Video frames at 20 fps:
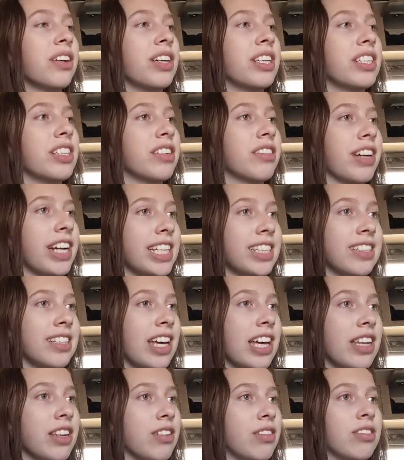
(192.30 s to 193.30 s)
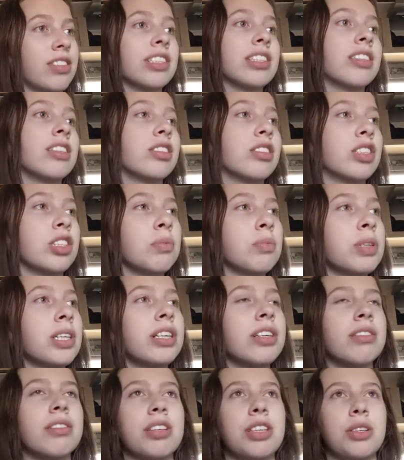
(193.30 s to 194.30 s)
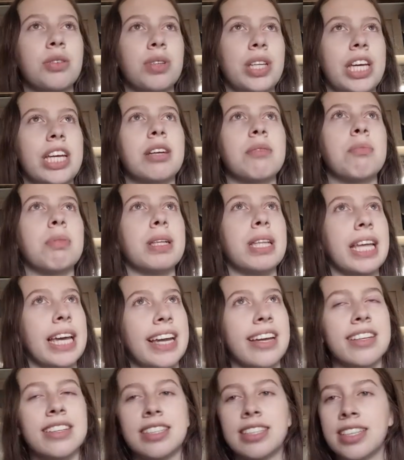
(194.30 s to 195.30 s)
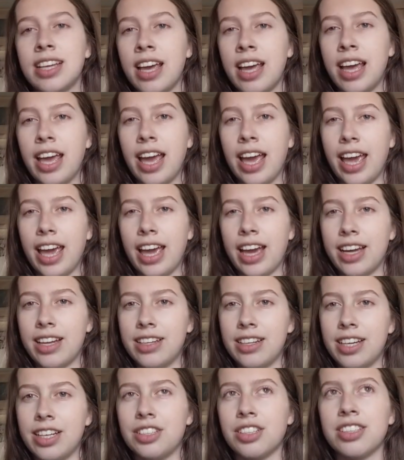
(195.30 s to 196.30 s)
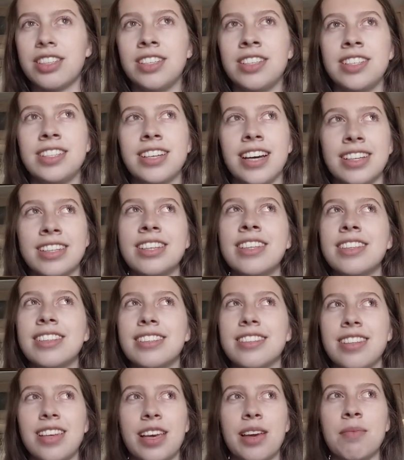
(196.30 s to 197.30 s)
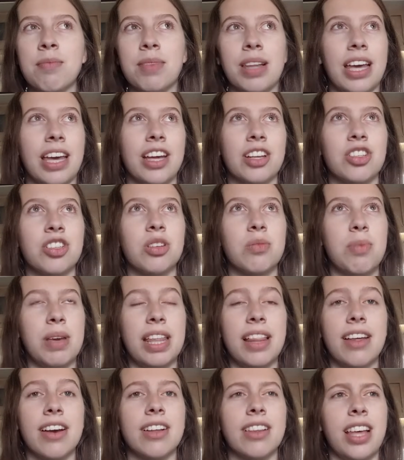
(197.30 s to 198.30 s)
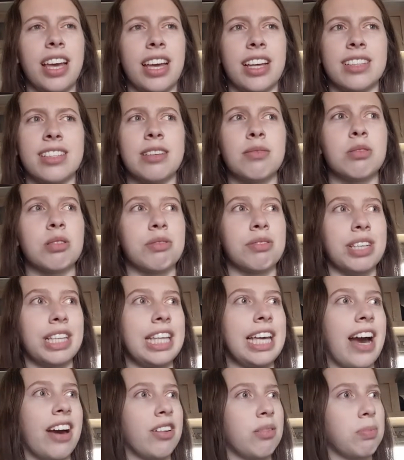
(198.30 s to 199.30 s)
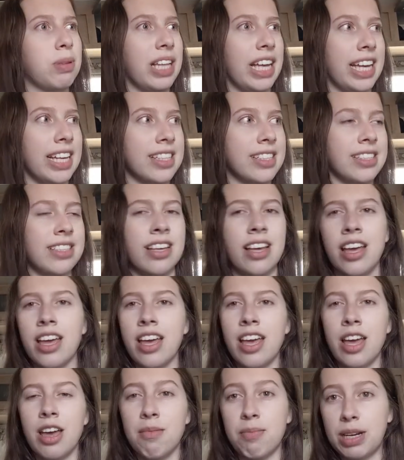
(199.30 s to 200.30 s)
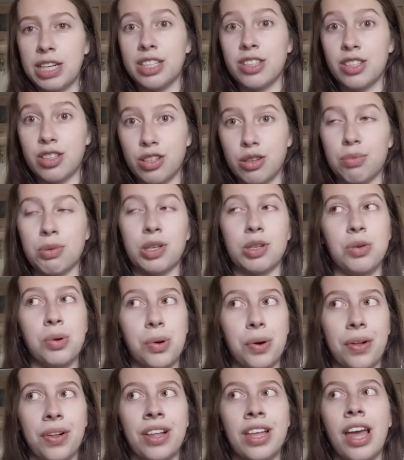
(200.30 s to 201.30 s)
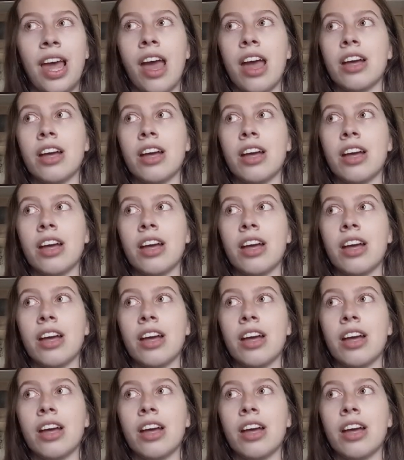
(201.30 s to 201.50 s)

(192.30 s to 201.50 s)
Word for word: going to the Great Sand Dunes. It's a super unique place and it just doesn't seem like it should be there. Like it seems really out of place but it's super cool.